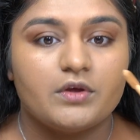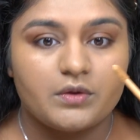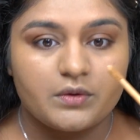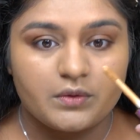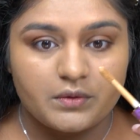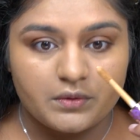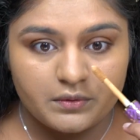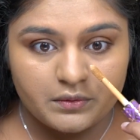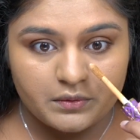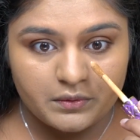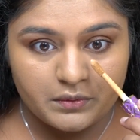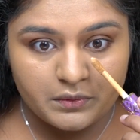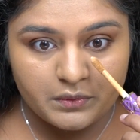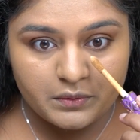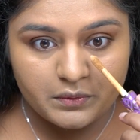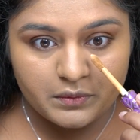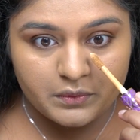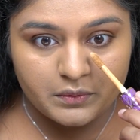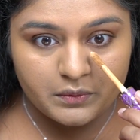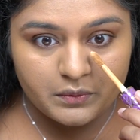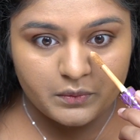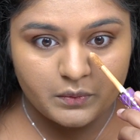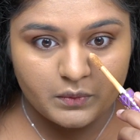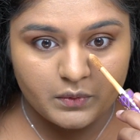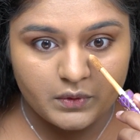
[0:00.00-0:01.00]
You
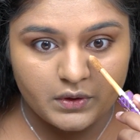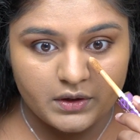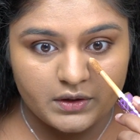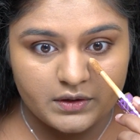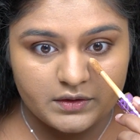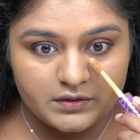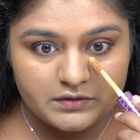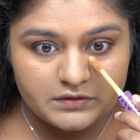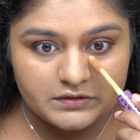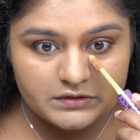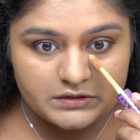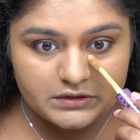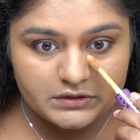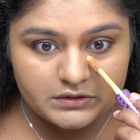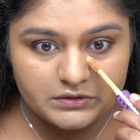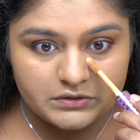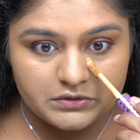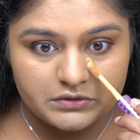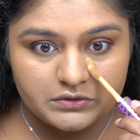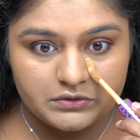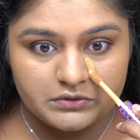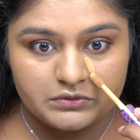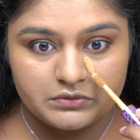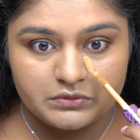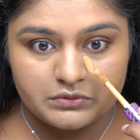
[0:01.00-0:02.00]
want
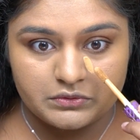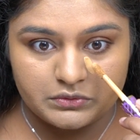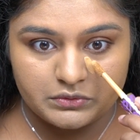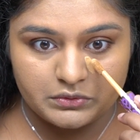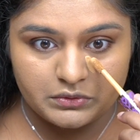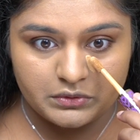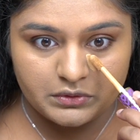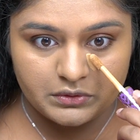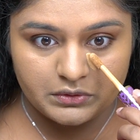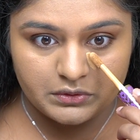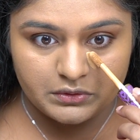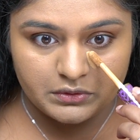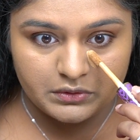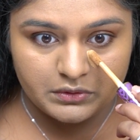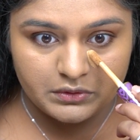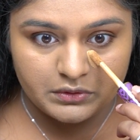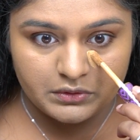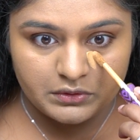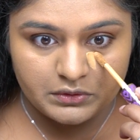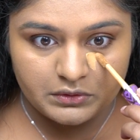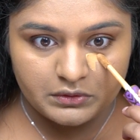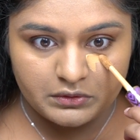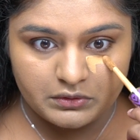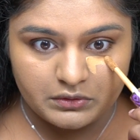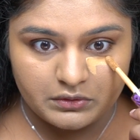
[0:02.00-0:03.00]
to
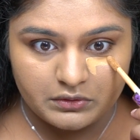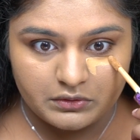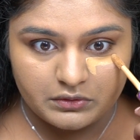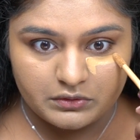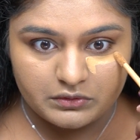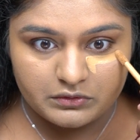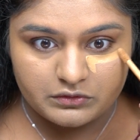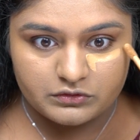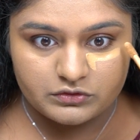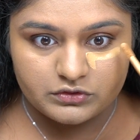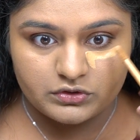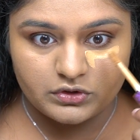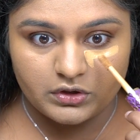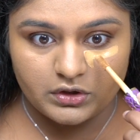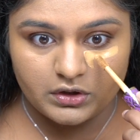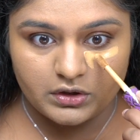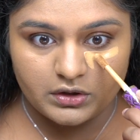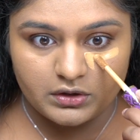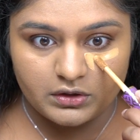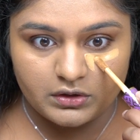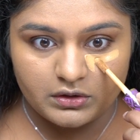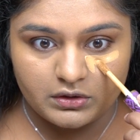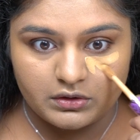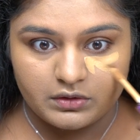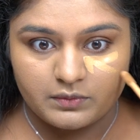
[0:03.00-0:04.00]

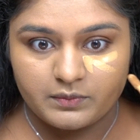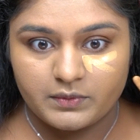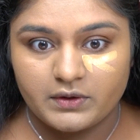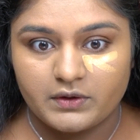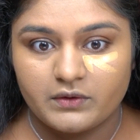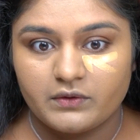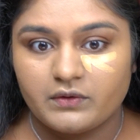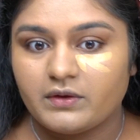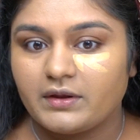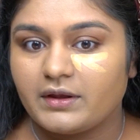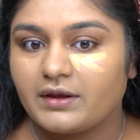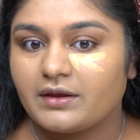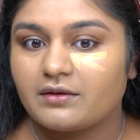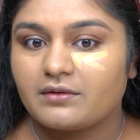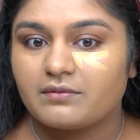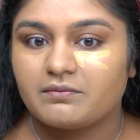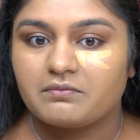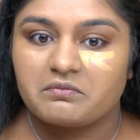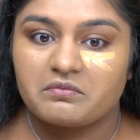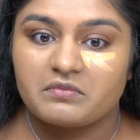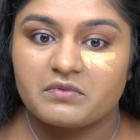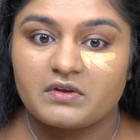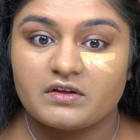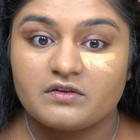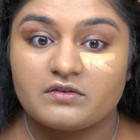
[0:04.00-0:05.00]
draw about like
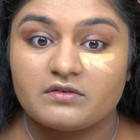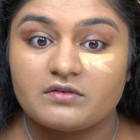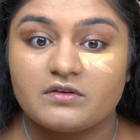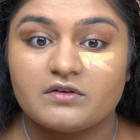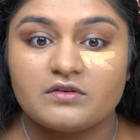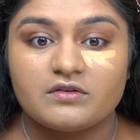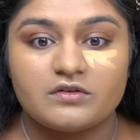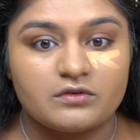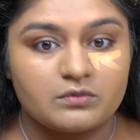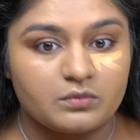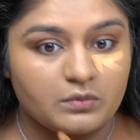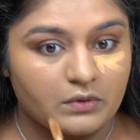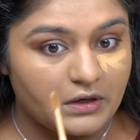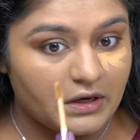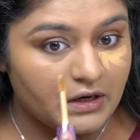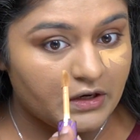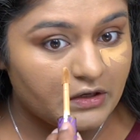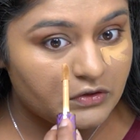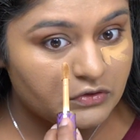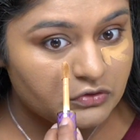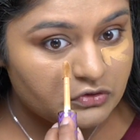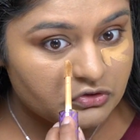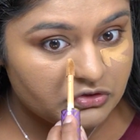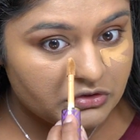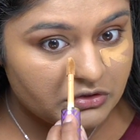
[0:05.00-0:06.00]
this is what I
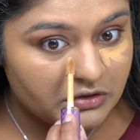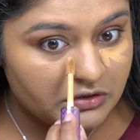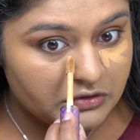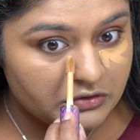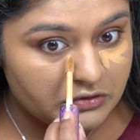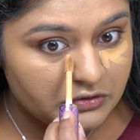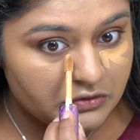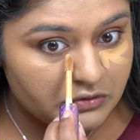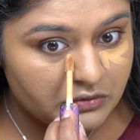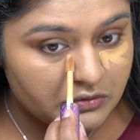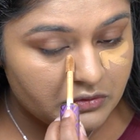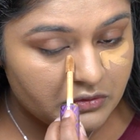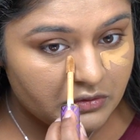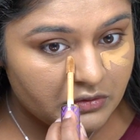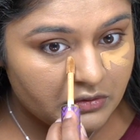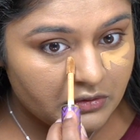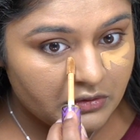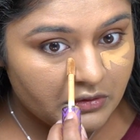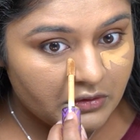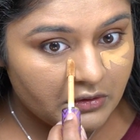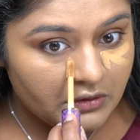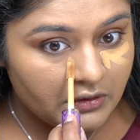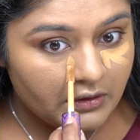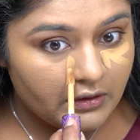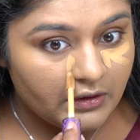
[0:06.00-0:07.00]
usually do.
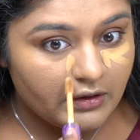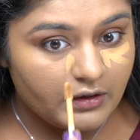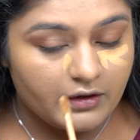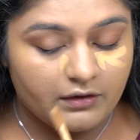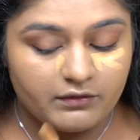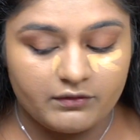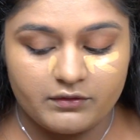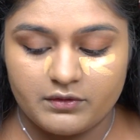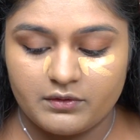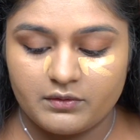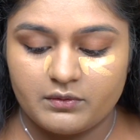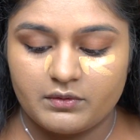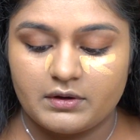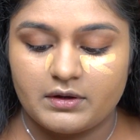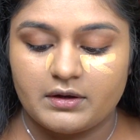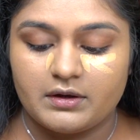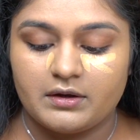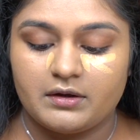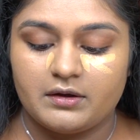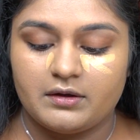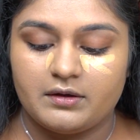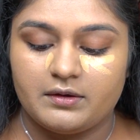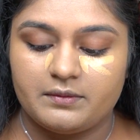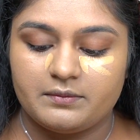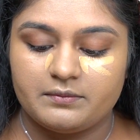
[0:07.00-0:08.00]

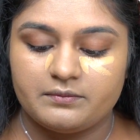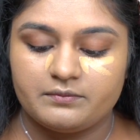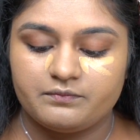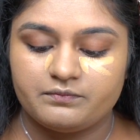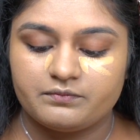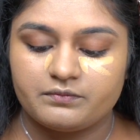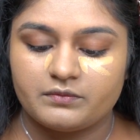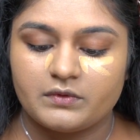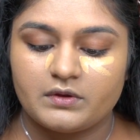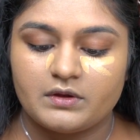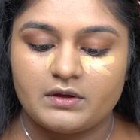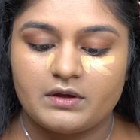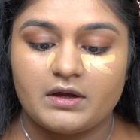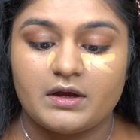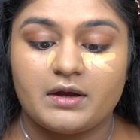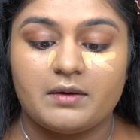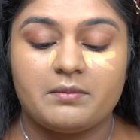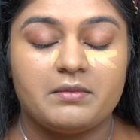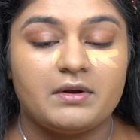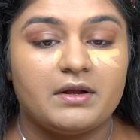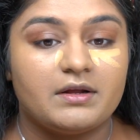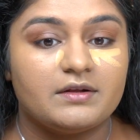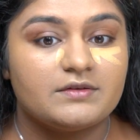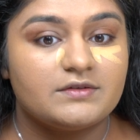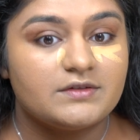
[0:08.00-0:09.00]

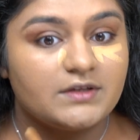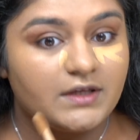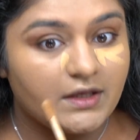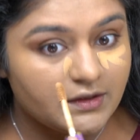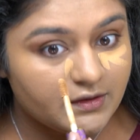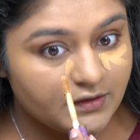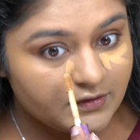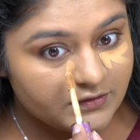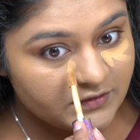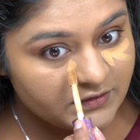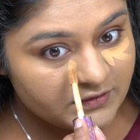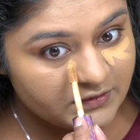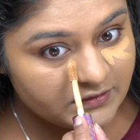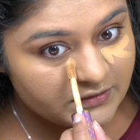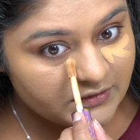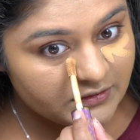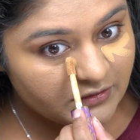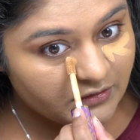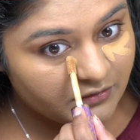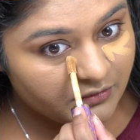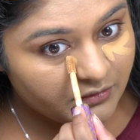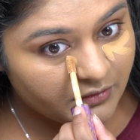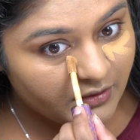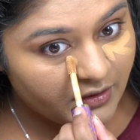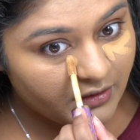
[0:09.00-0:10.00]
I'm not saying this is
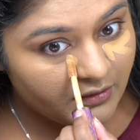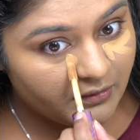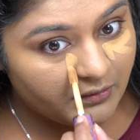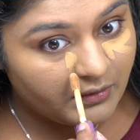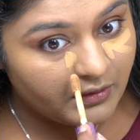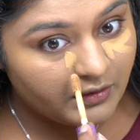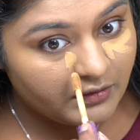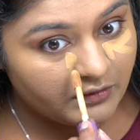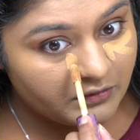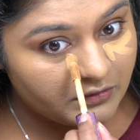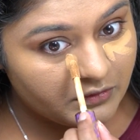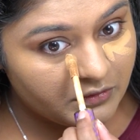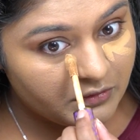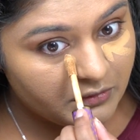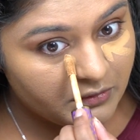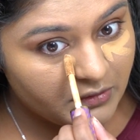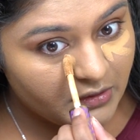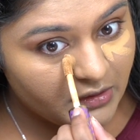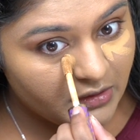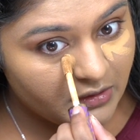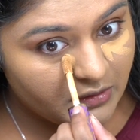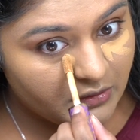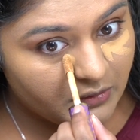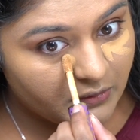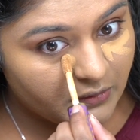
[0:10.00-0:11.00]
the right way to do
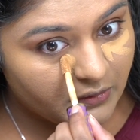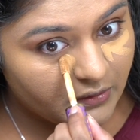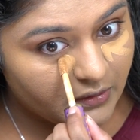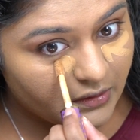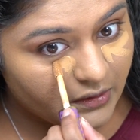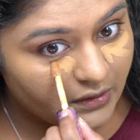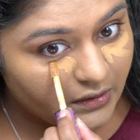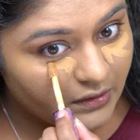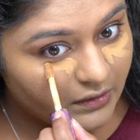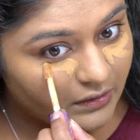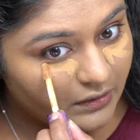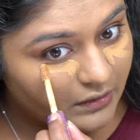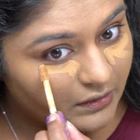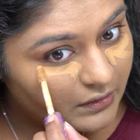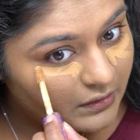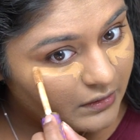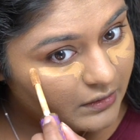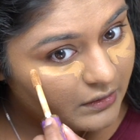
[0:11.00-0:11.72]
it or